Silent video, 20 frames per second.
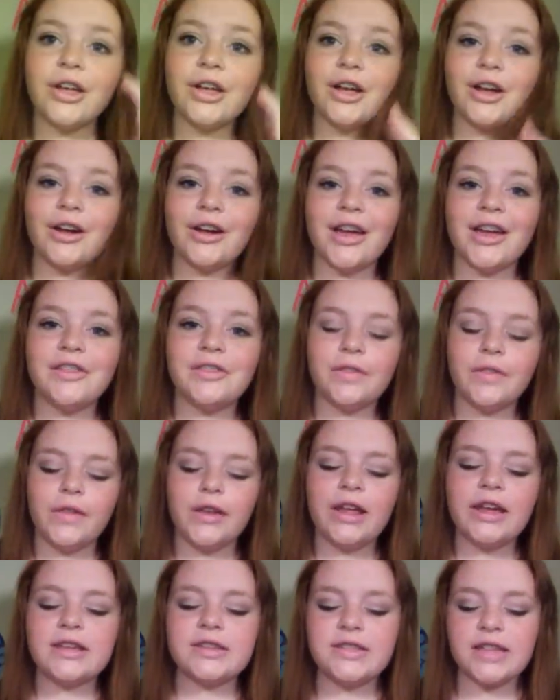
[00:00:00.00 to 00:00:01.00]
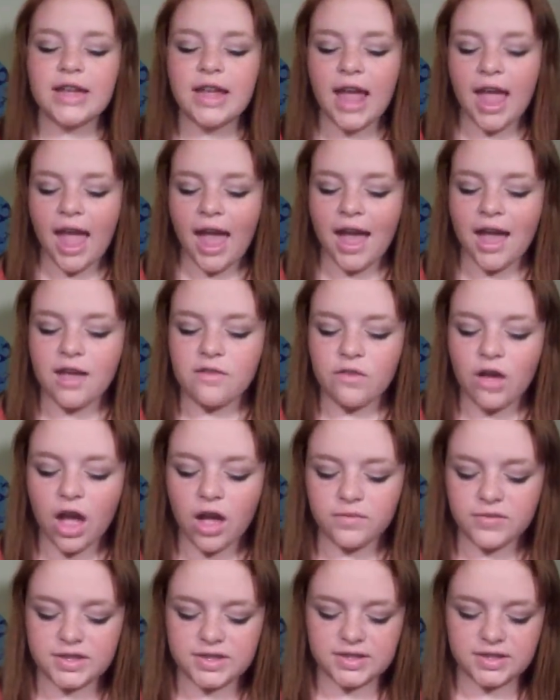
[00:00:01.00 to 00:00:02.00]
Okay, and then the next thing I have
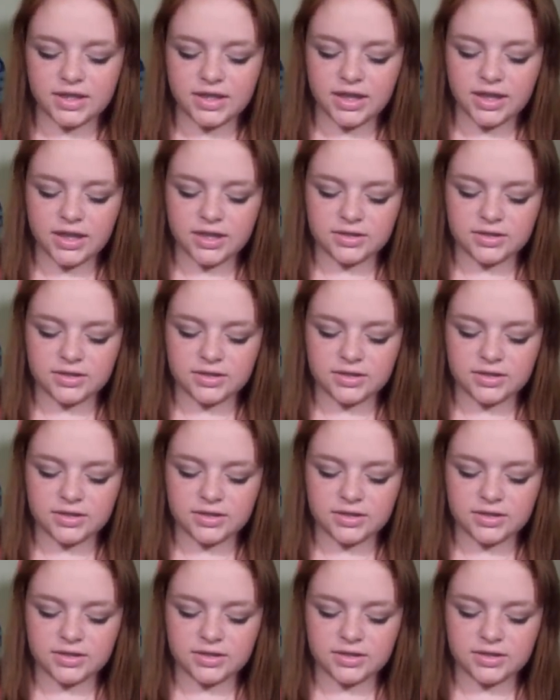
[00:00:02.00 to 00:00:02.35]
obviously